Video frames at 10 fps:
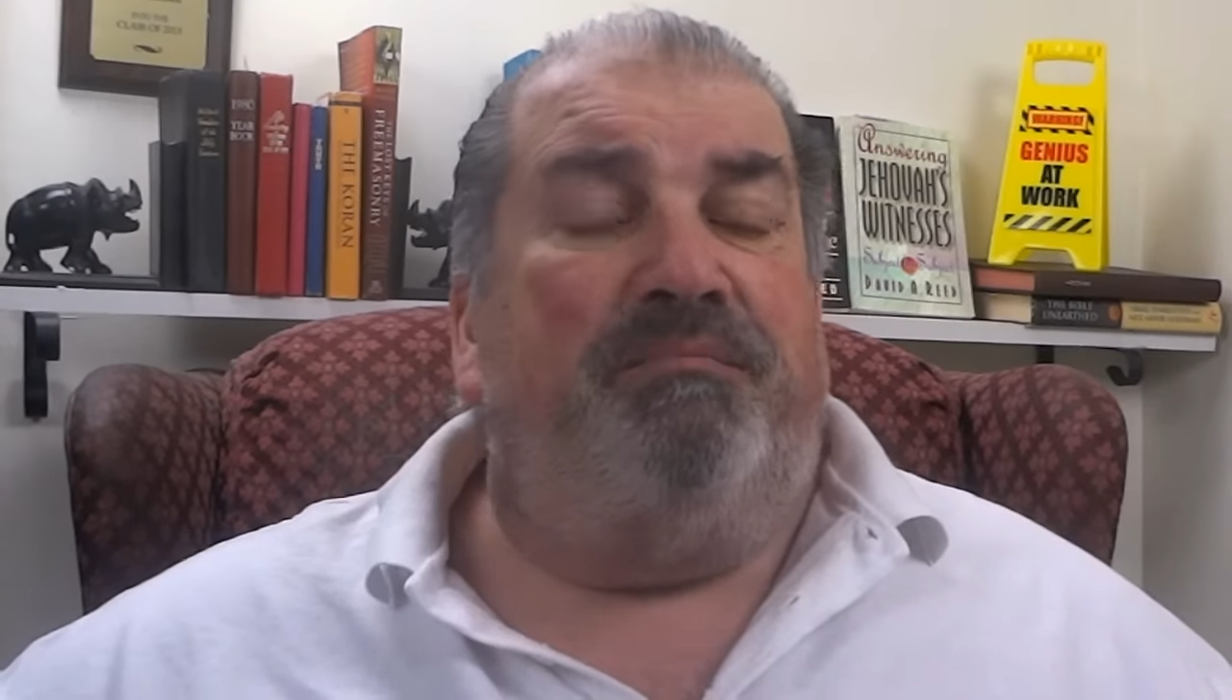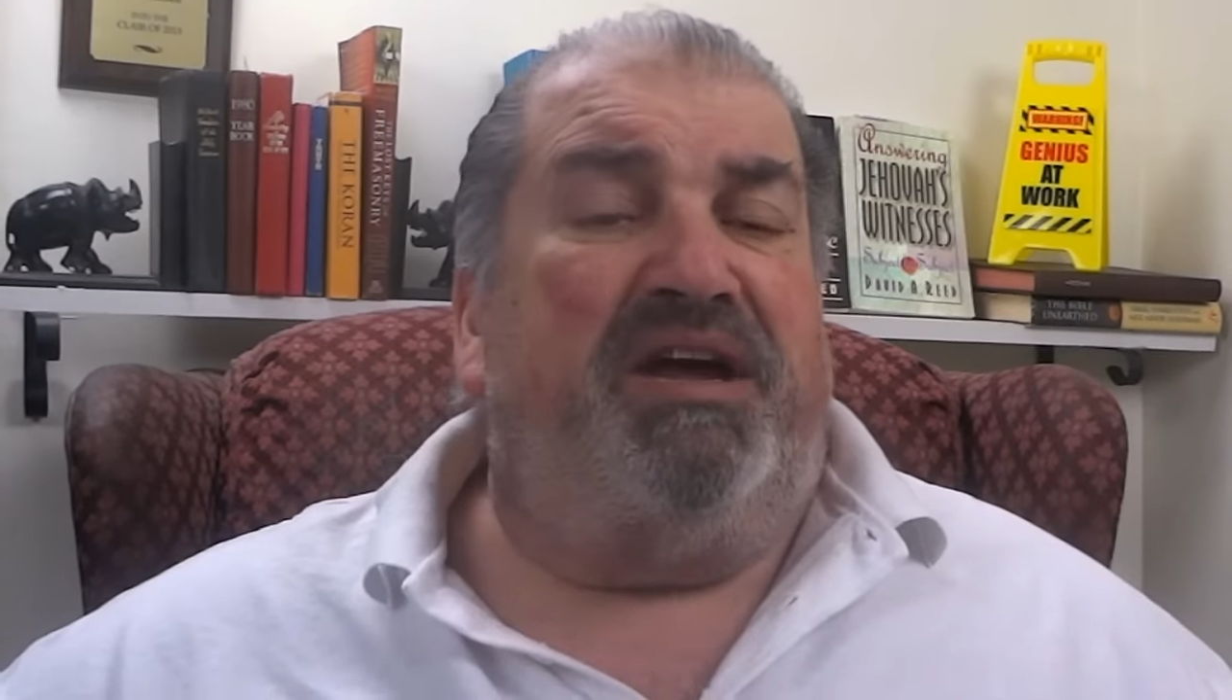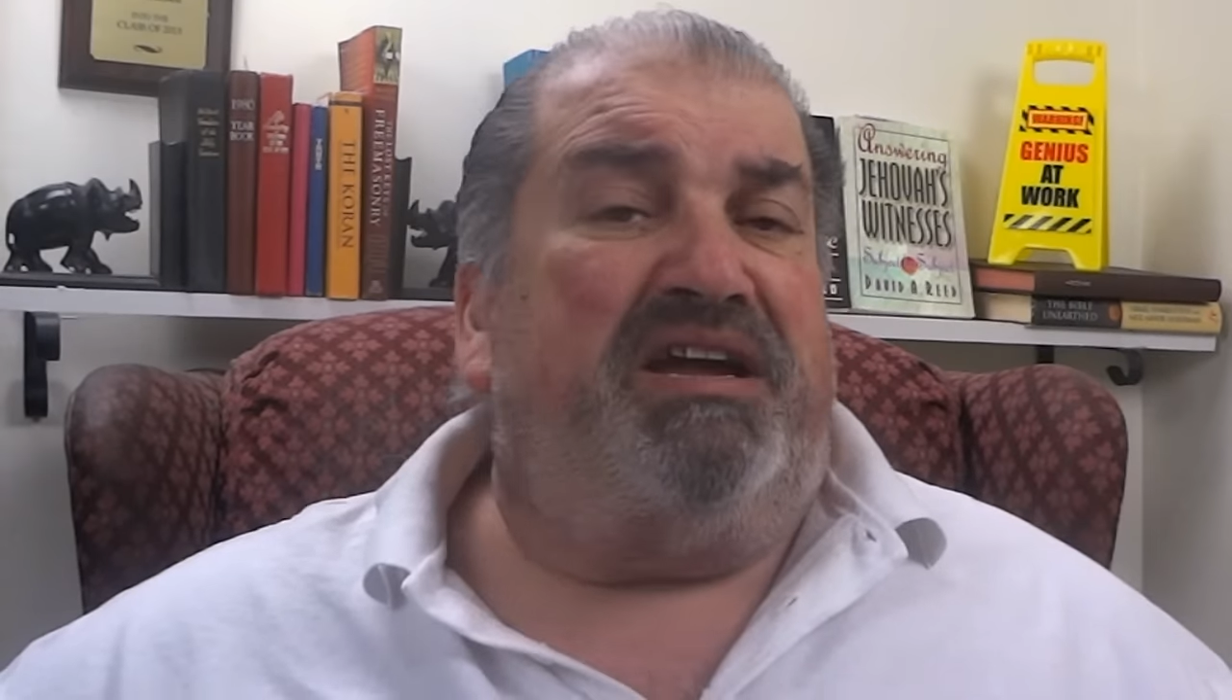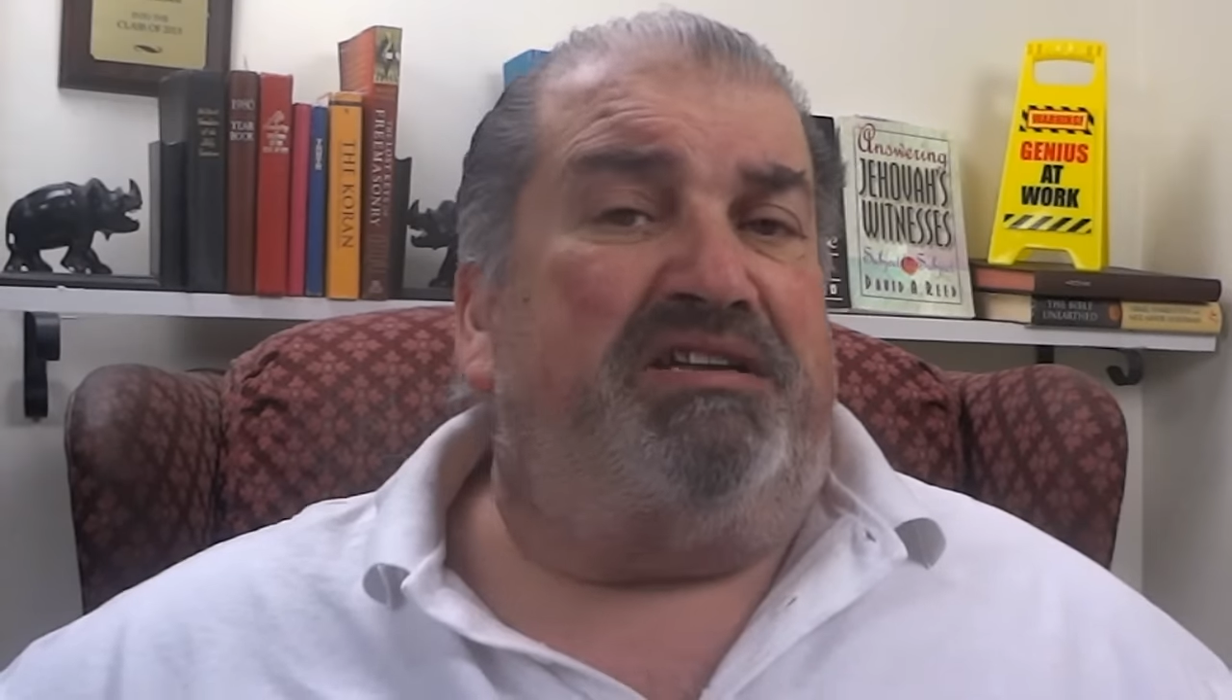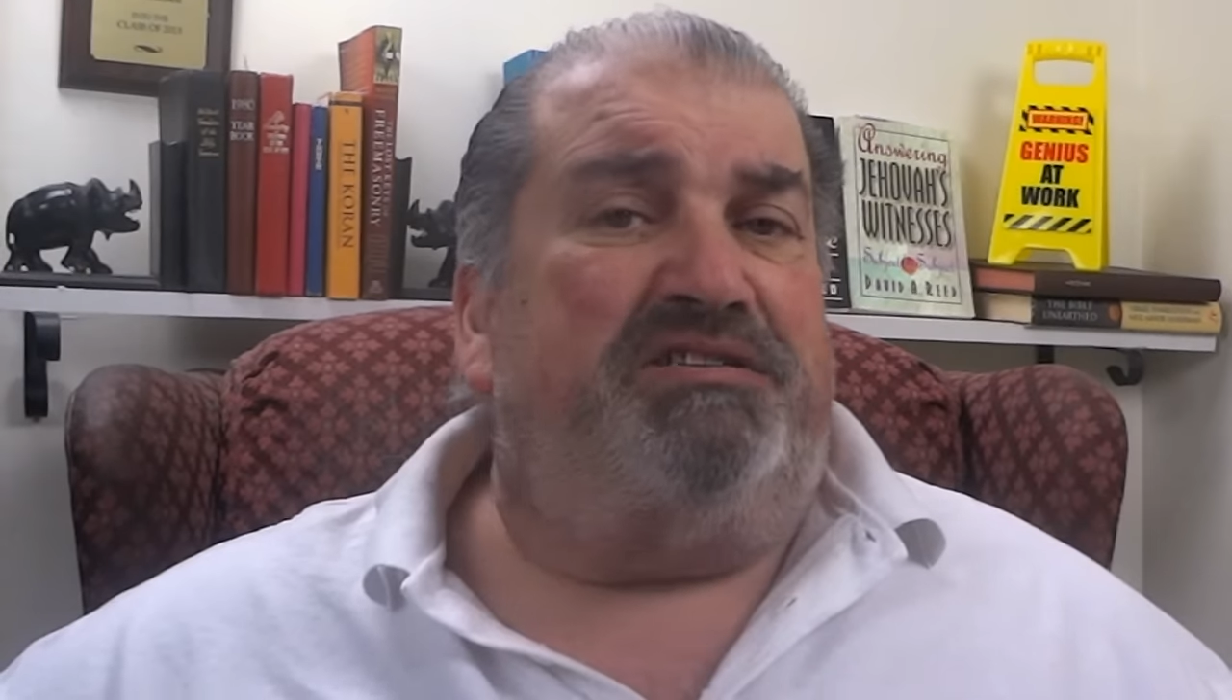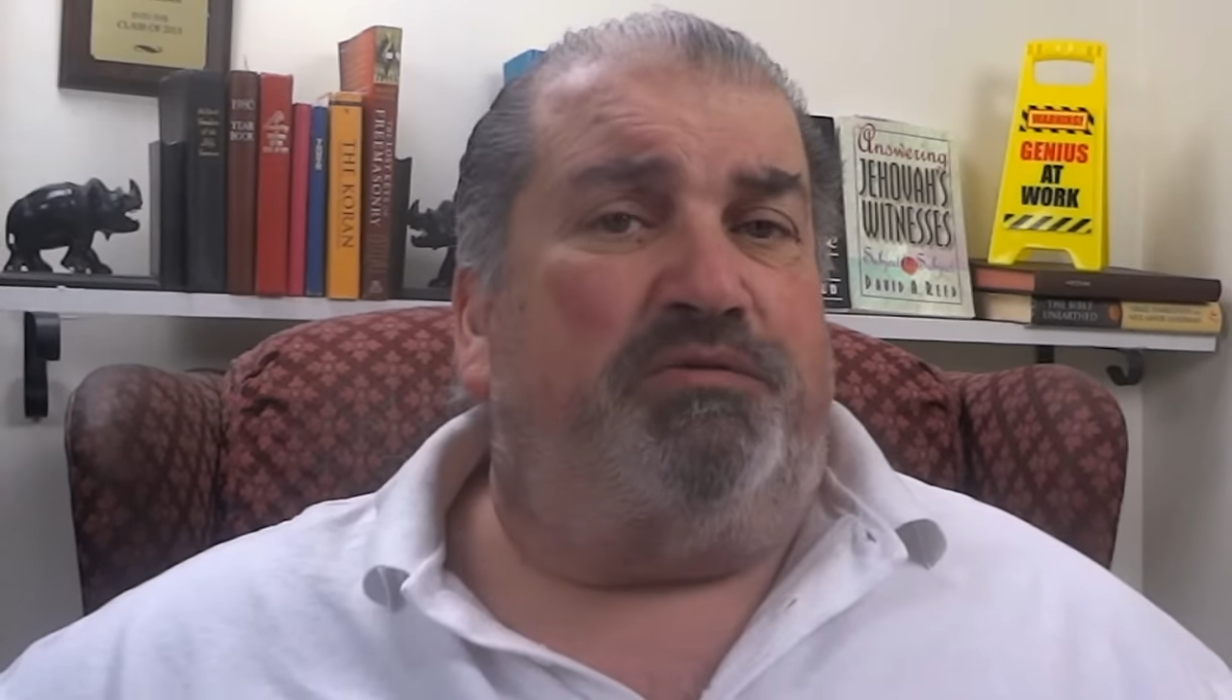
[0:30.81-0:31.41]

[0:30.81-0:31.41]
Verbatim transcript: Back in